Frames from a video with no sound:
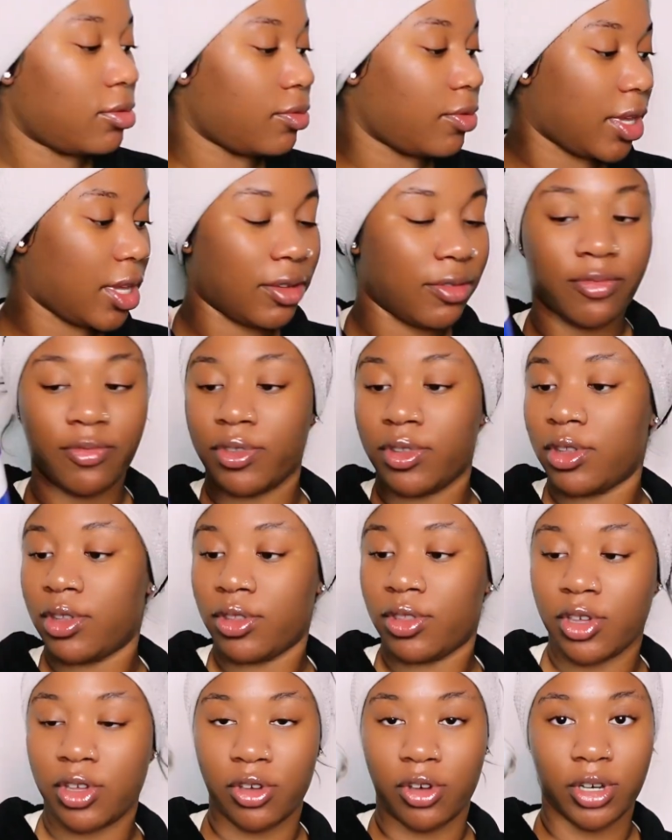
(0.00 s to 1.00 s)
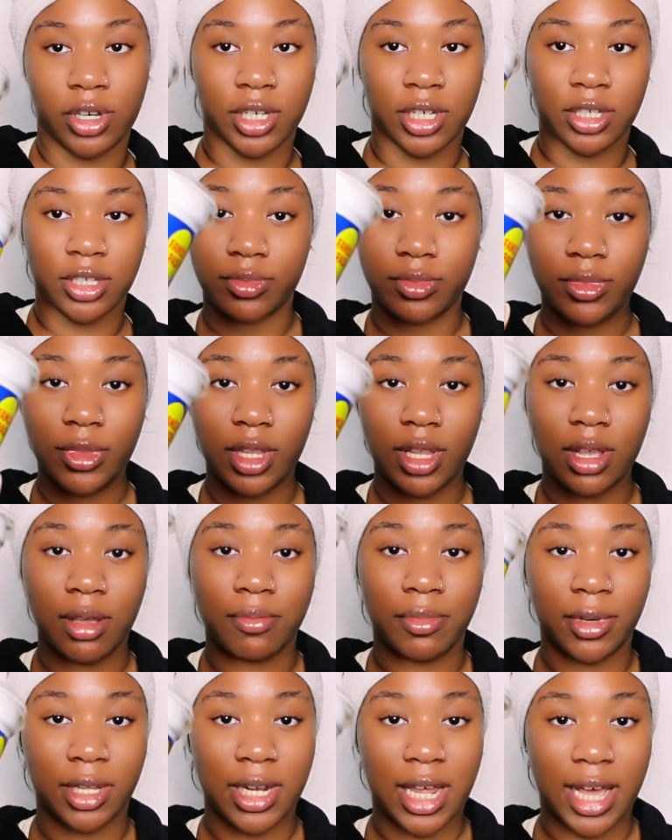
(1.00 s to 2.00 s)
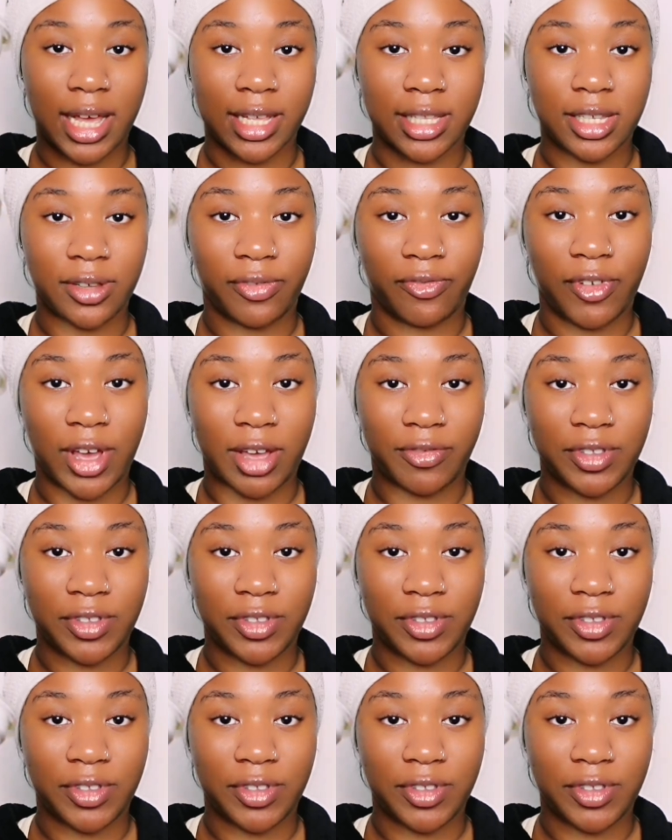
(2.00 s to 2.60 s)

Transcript: with the yogurt. I'm gonna add 5